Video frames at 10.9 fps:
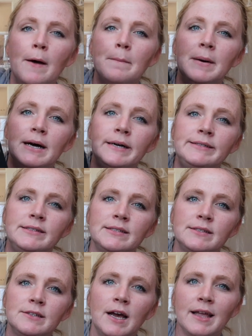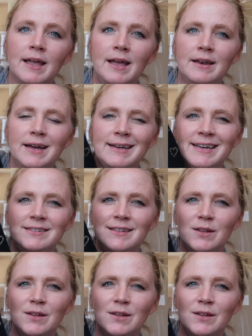But again, I guess